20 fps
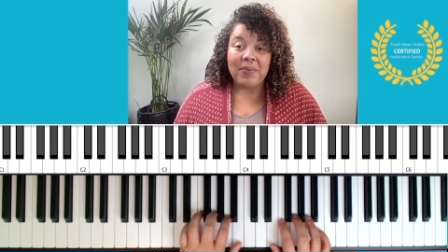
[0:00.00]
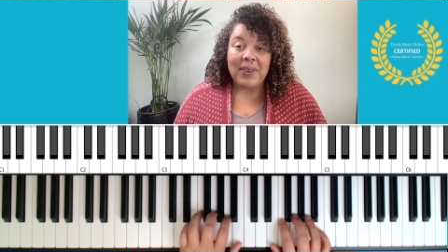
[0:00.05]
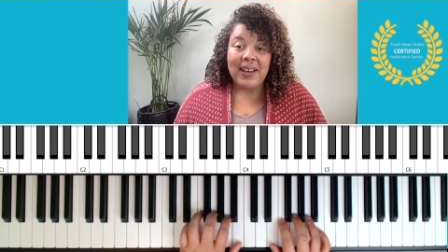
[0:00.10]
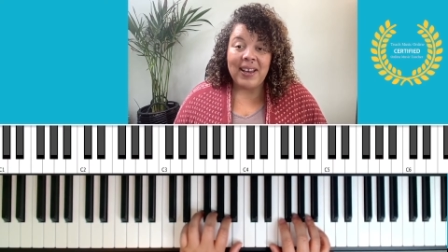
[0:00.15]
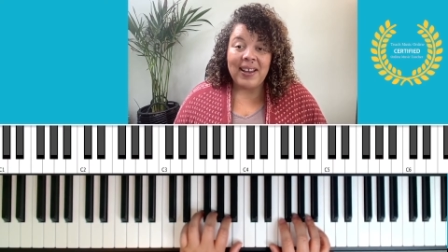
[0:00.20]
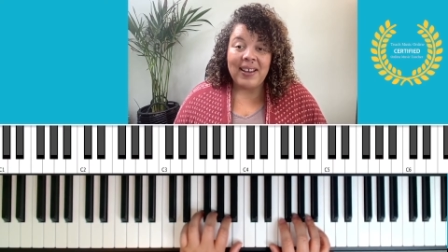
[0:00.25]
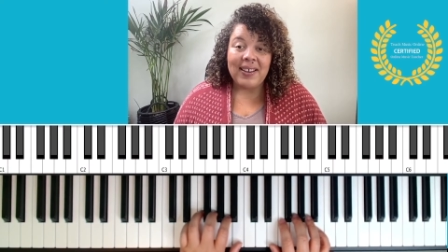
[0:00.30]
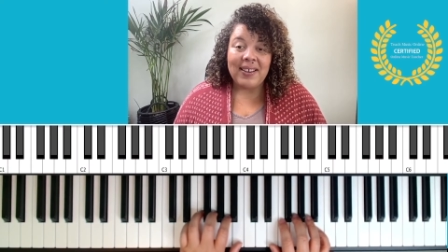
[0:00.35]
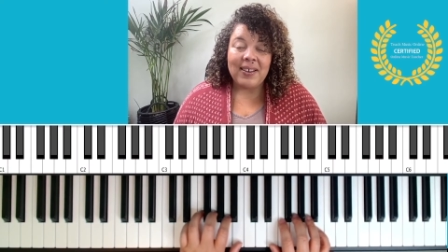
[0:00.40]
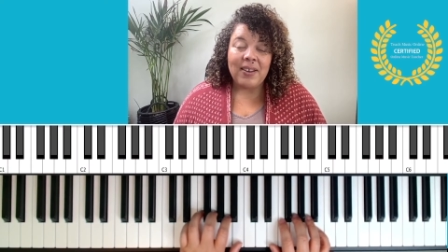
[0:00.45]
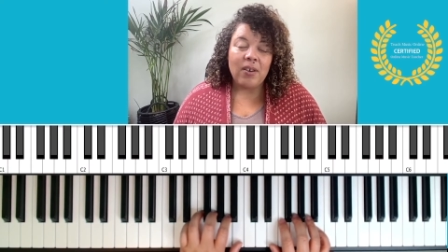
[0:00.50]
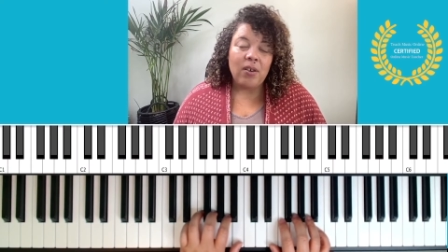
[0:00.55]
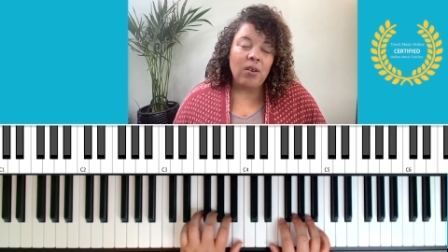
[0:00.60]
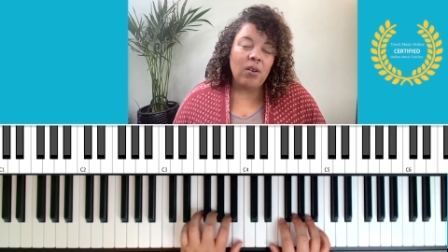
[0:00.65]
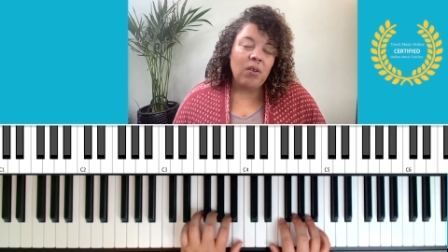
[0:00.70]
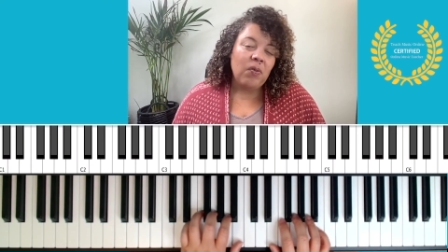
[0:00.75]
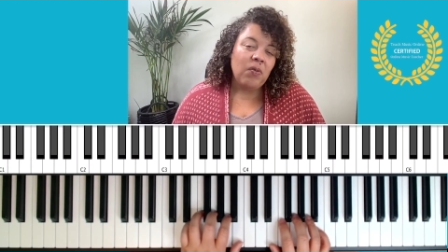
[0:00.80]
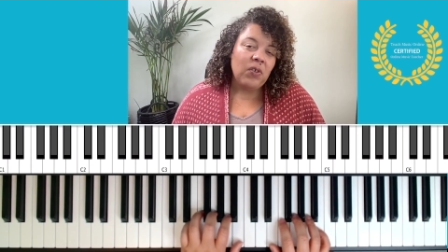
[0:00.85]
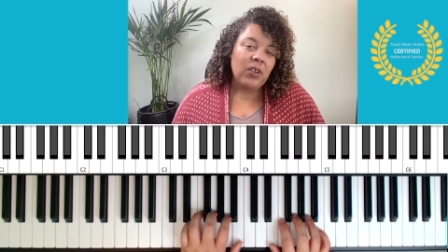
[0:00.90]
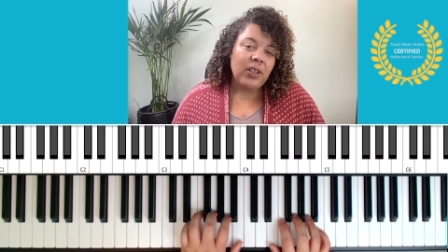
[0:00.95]
back.
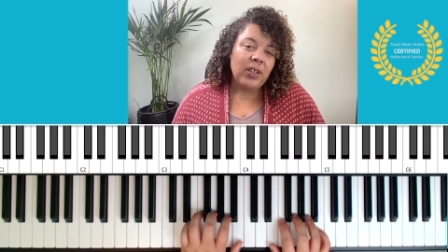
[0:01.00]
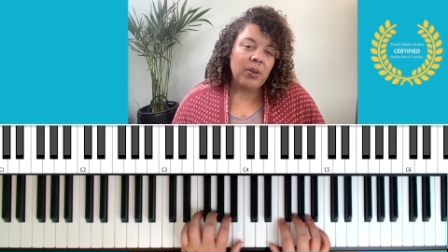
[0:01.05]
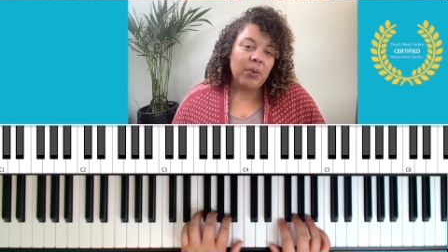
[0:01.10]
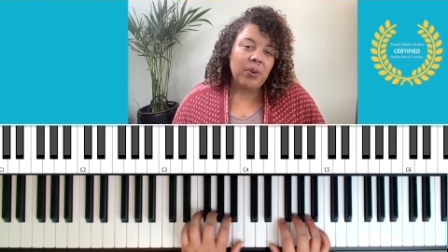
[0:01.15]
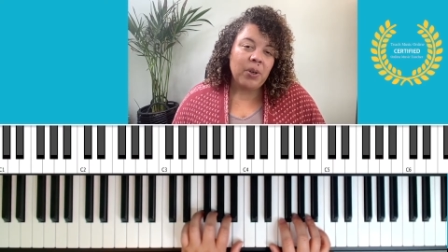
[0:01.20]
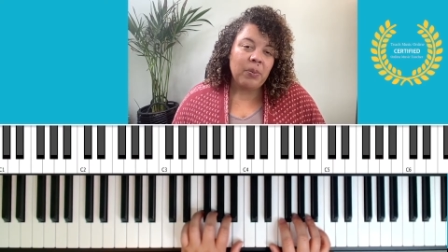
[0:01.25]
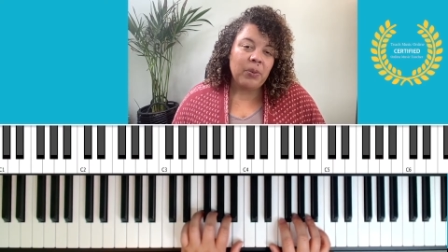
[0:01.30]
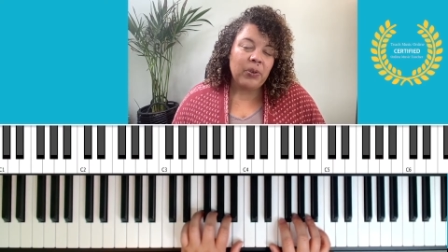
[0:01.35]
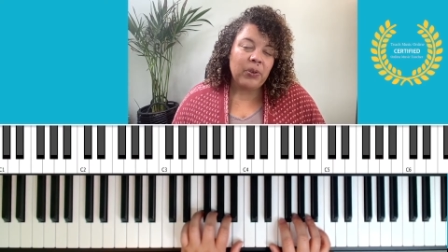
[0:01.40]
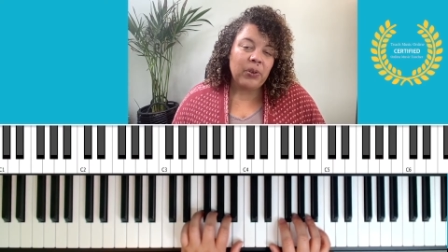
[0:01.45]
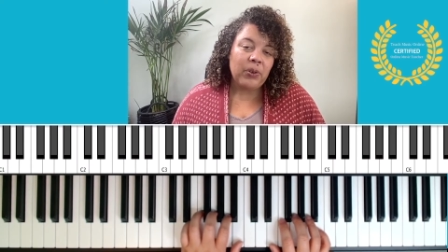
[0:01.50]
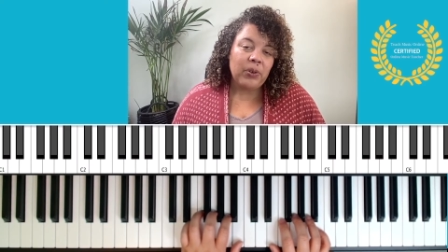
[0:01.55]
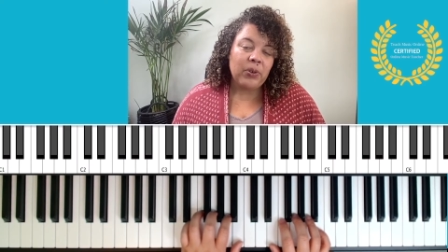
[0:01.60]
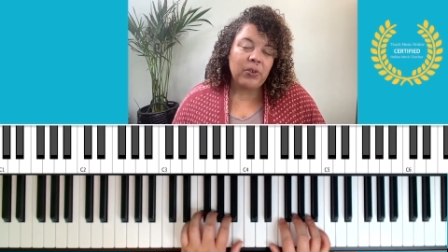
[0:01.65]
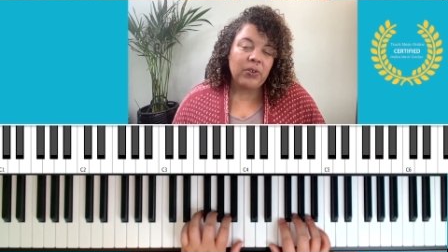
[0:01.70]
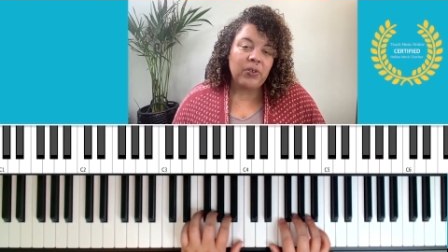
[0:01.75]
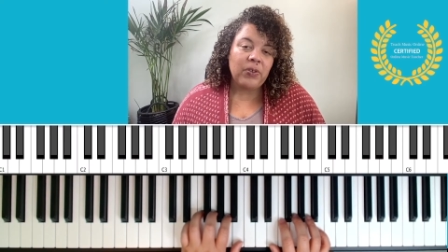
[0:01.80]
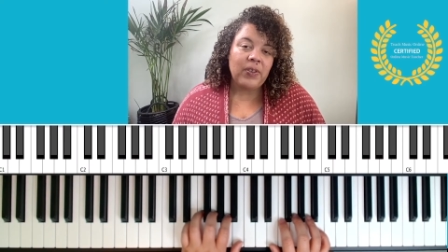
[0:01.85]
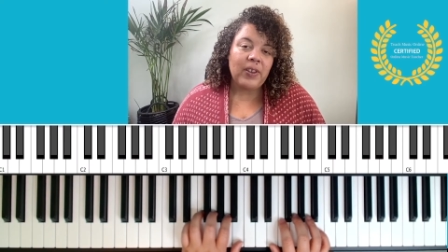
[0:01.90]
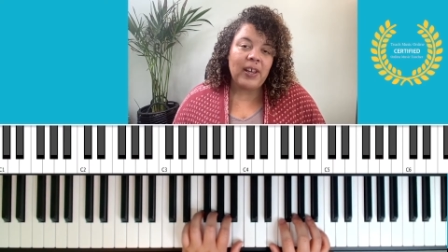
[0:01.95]
Hopefully you were able to go
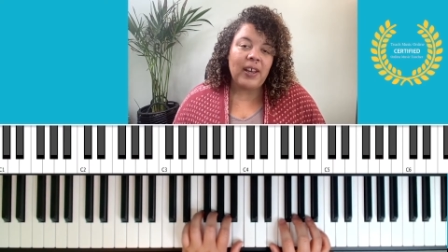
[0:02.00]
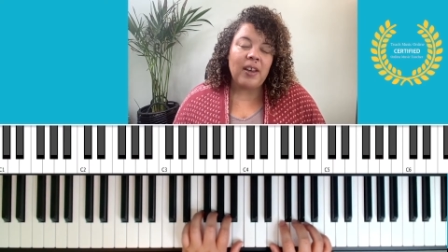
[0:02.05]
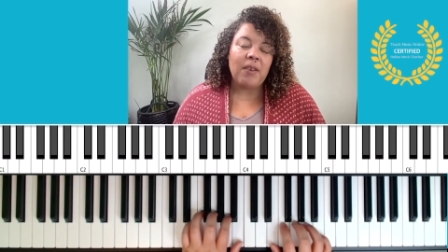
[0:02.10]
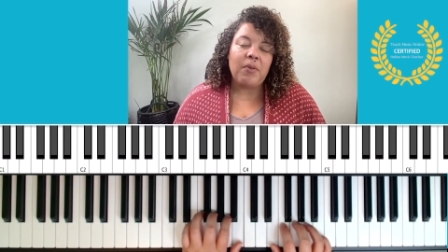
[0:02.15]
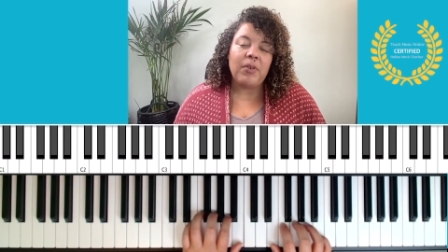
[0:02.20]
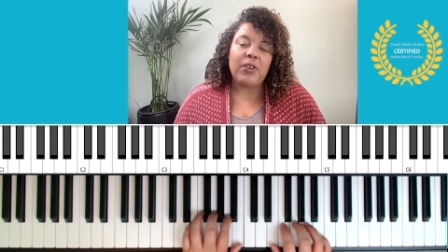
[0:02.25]
through that